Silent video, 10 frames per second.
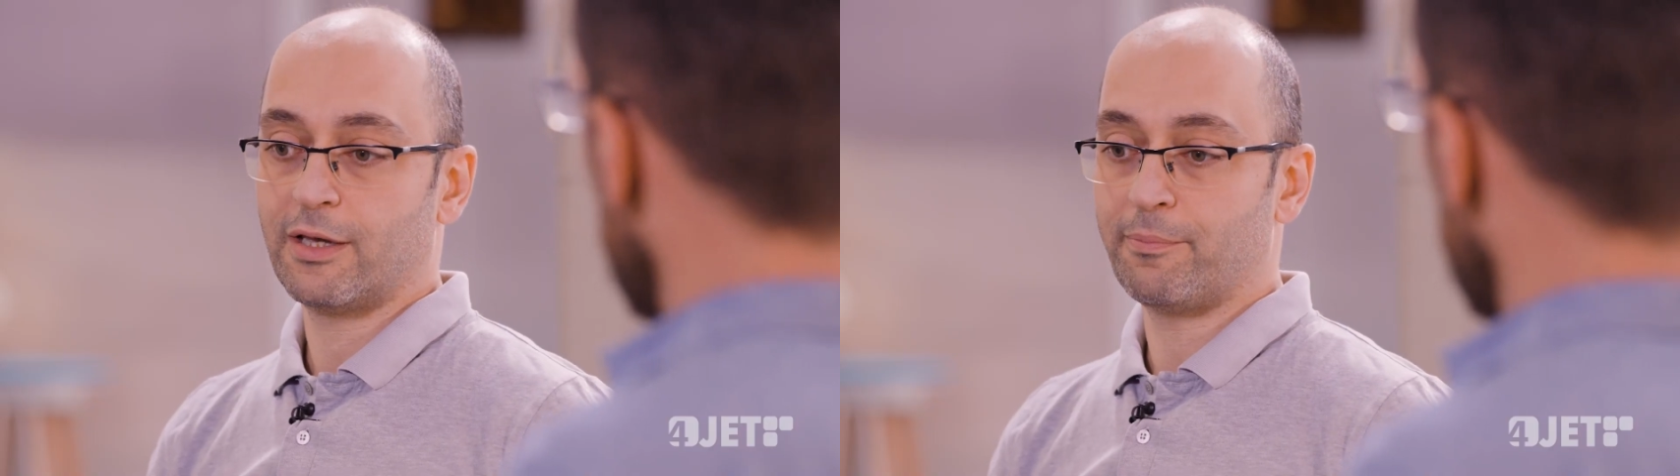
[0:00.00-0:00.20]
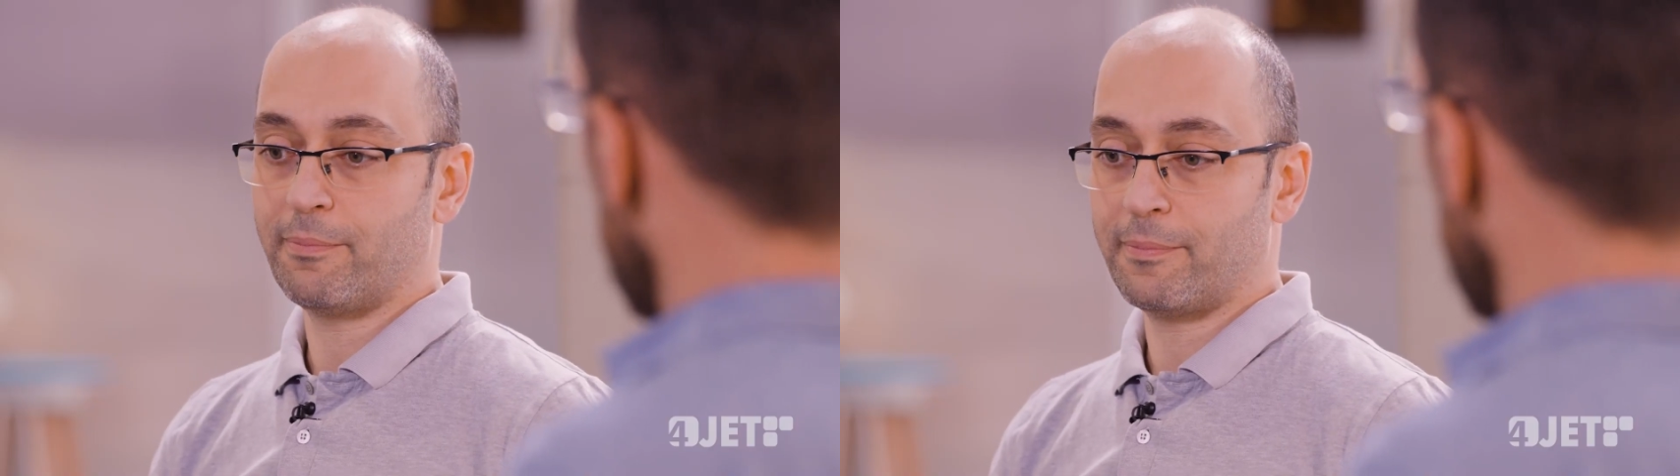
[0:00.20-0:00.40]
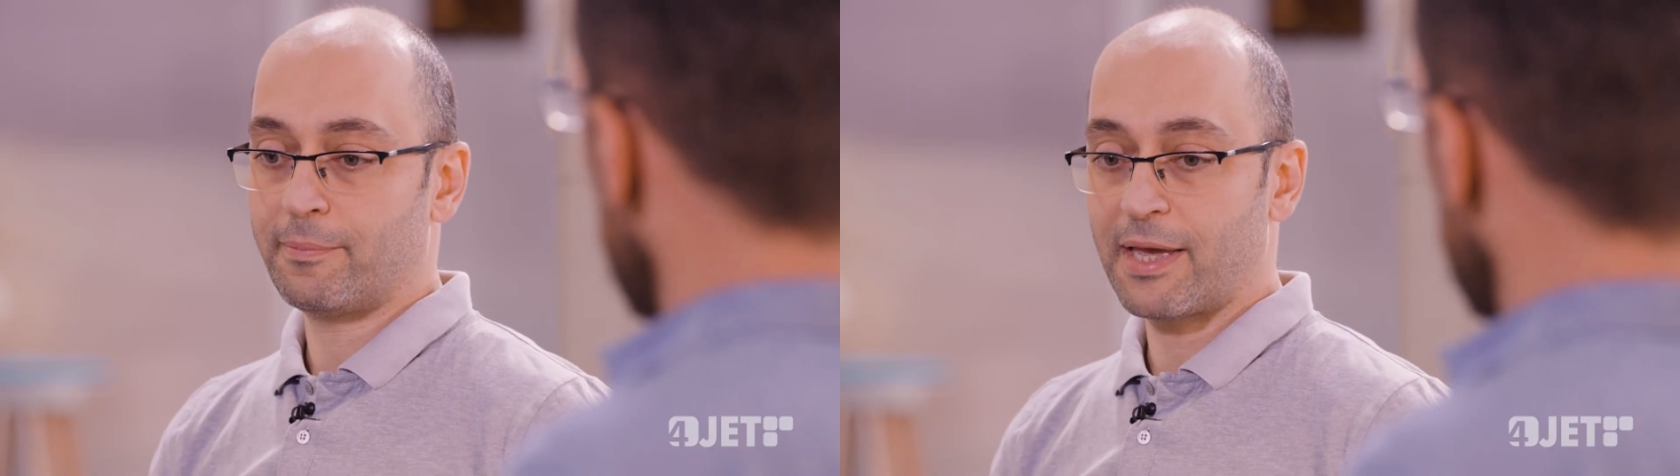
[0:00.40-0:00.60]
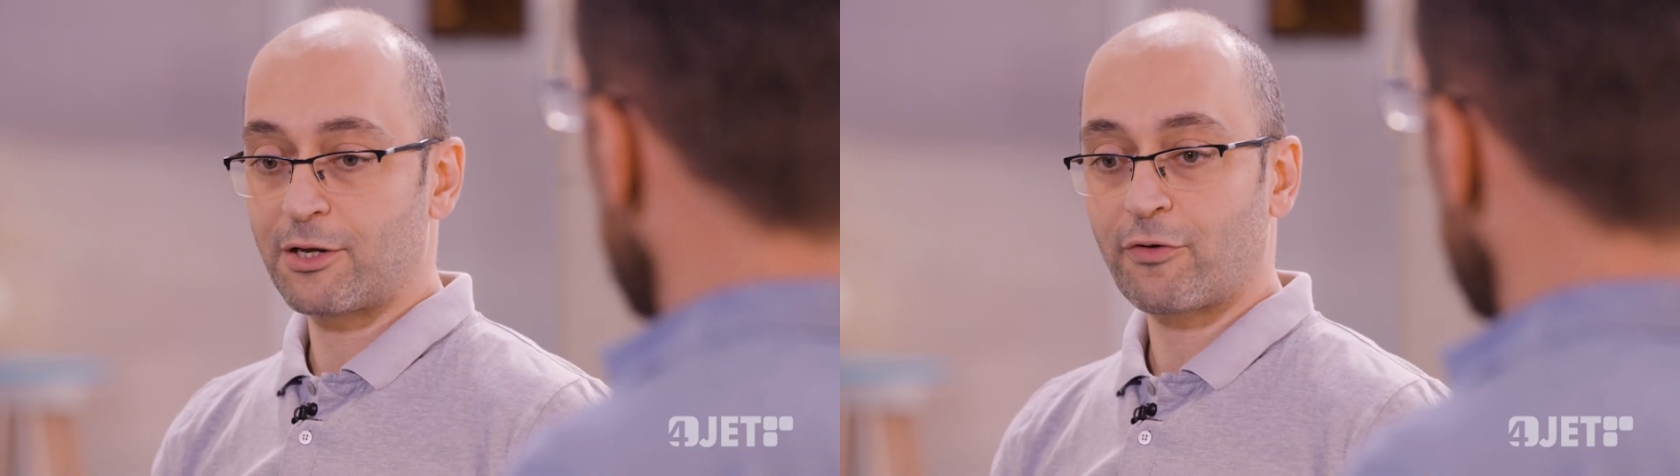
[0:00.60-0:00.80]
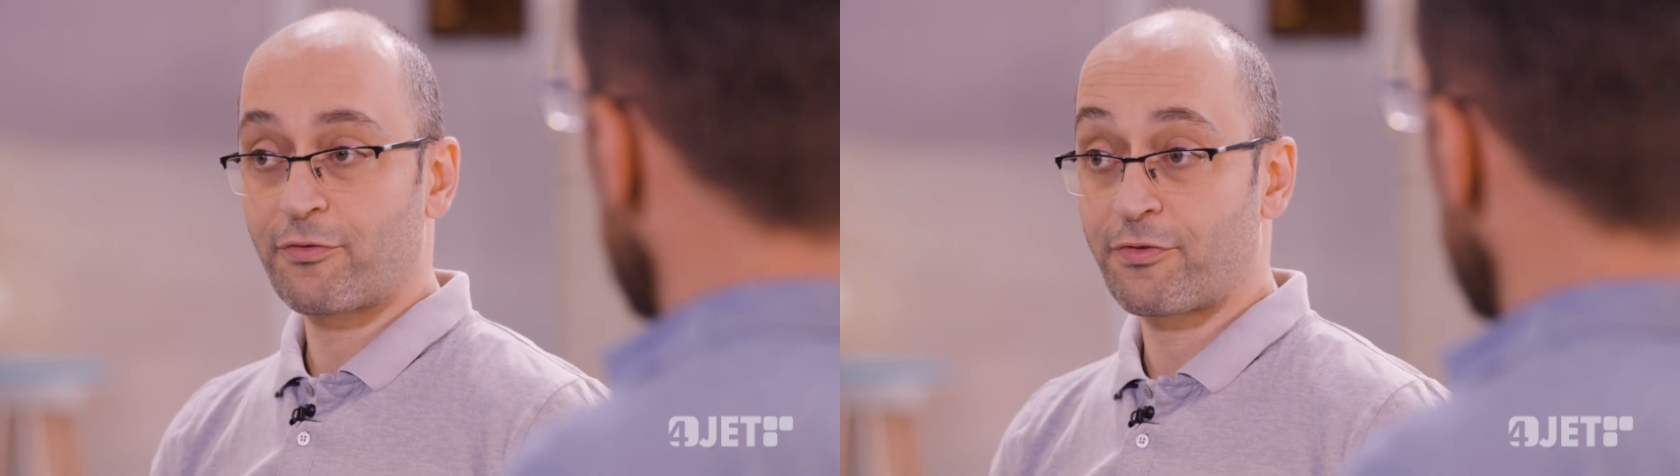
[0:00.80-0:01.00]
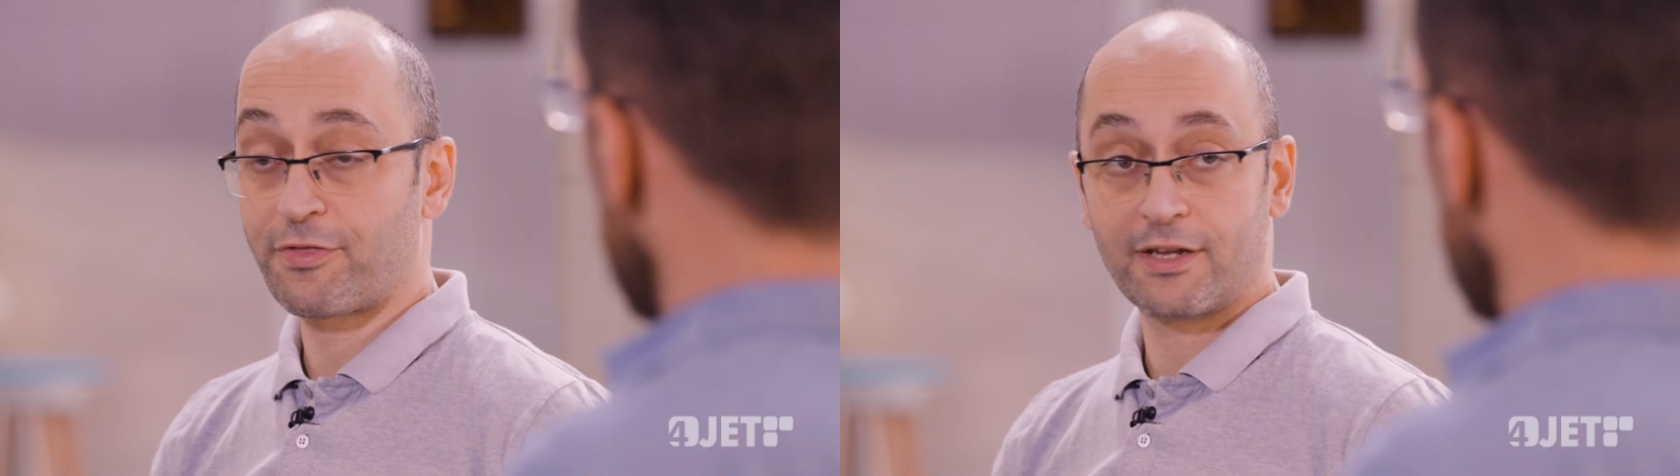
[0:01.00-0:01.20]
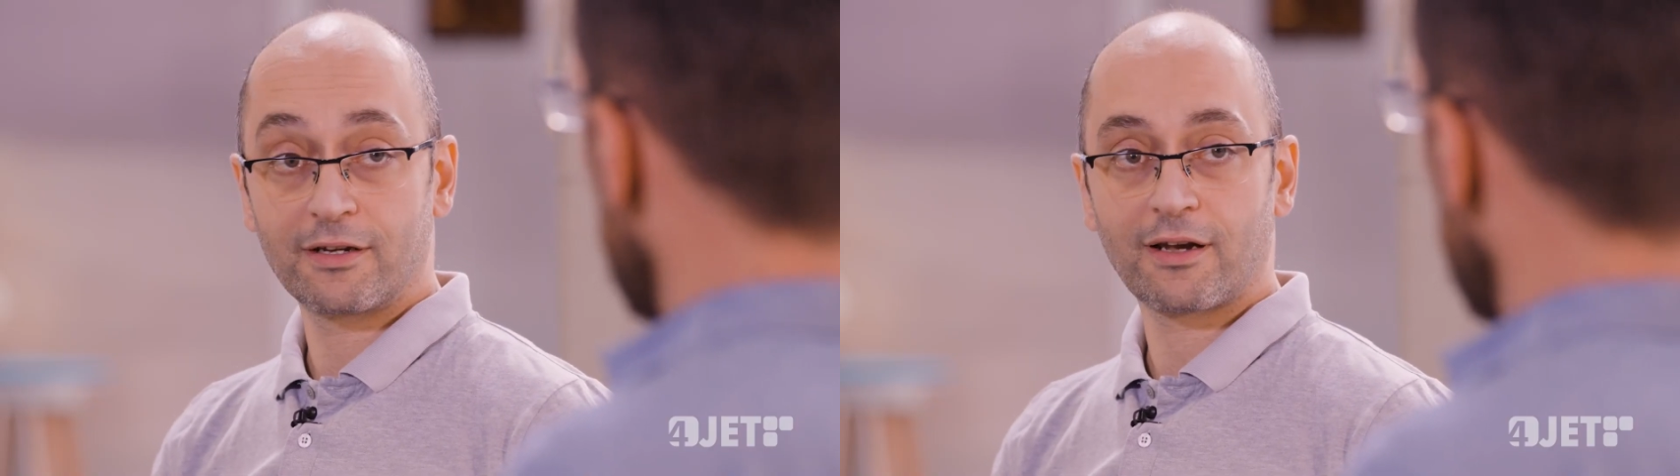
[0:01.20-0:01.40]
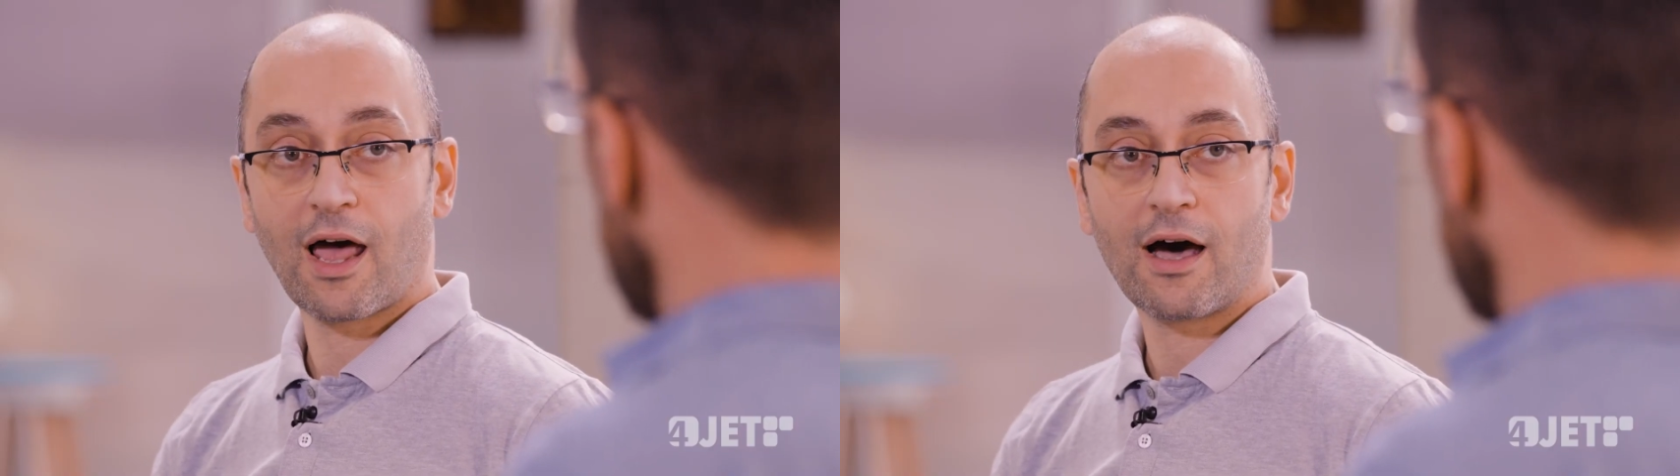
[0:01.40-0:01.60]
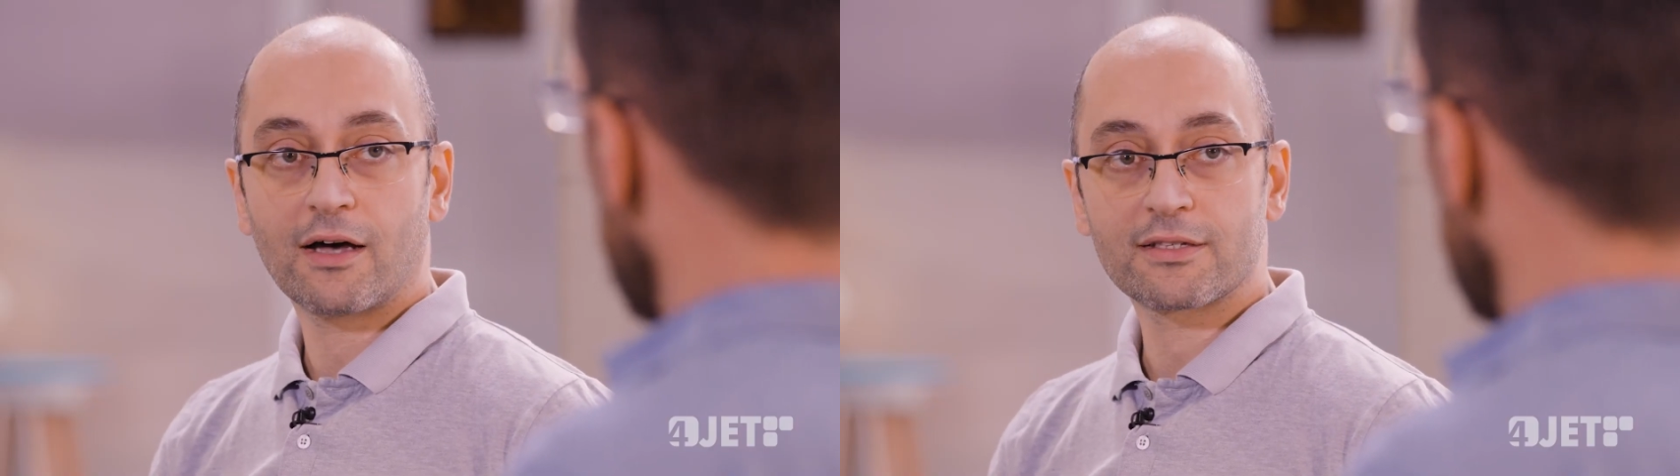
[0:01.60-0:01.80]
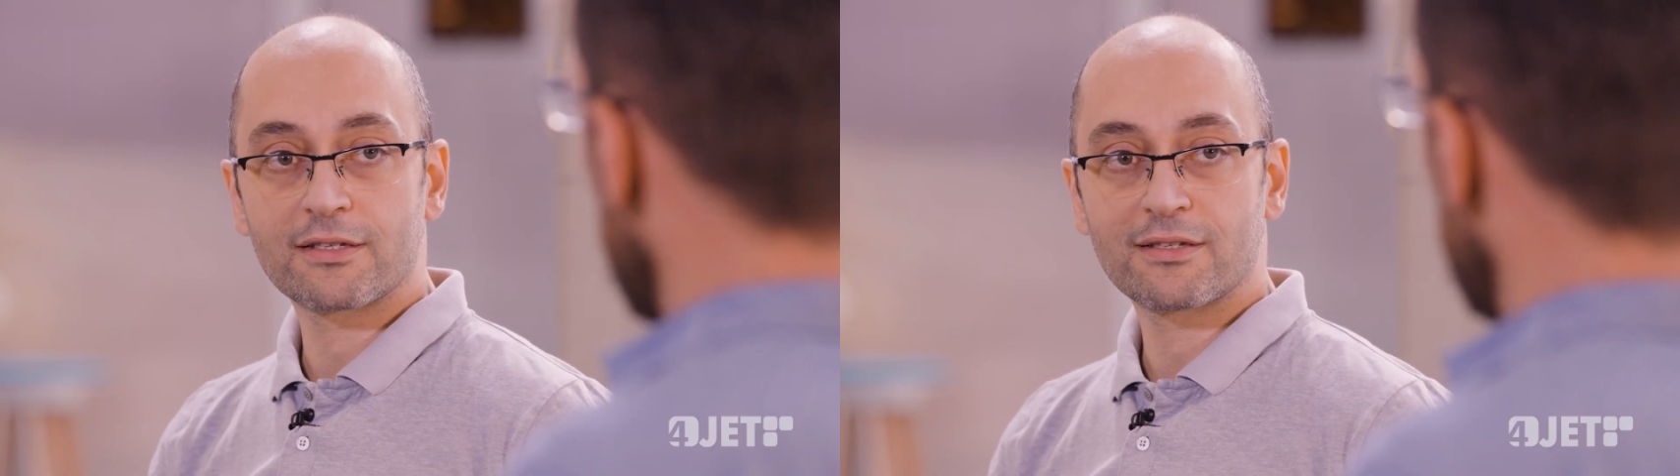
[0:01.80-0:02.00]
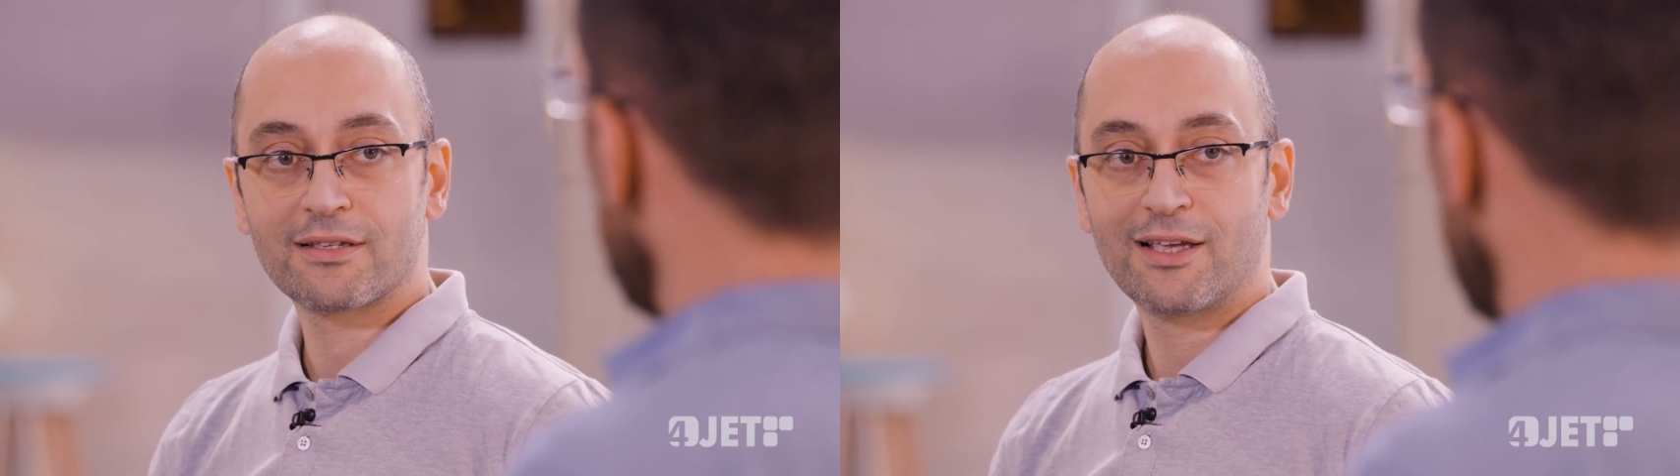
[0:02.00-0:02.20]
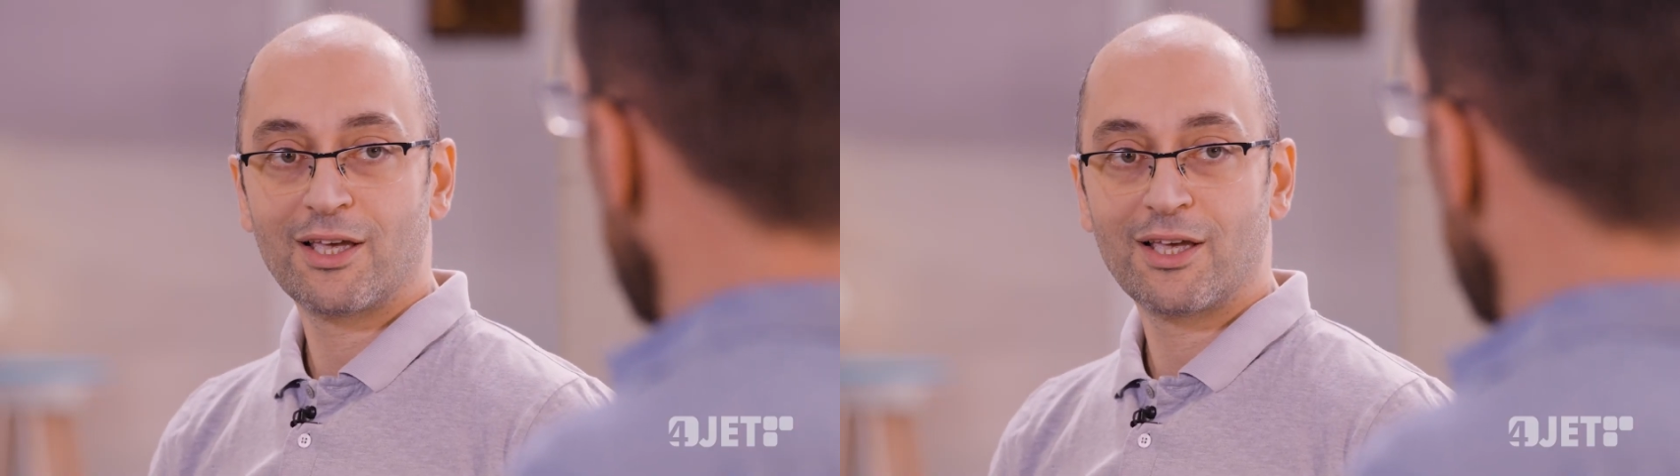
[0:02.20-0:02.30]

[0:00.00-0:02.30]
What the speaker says: made of thin glass,